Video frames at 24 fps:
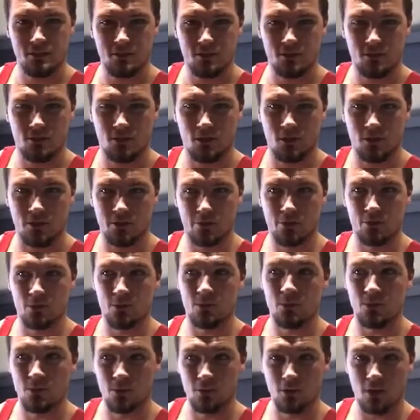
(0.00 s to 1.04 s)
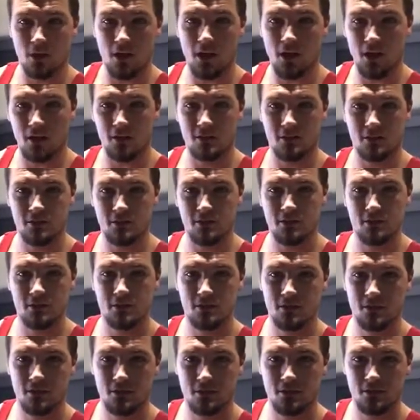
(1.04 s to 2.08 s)
So you lost,
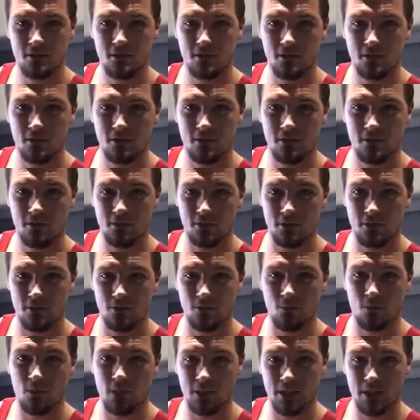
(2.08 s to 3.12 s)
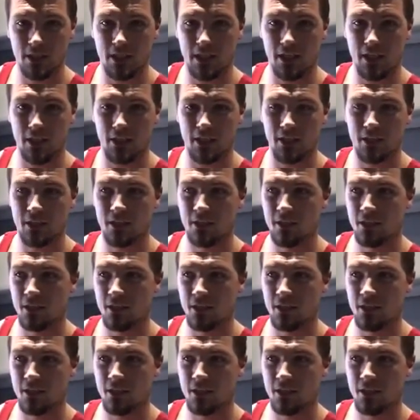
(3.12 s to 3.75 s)
just in one day,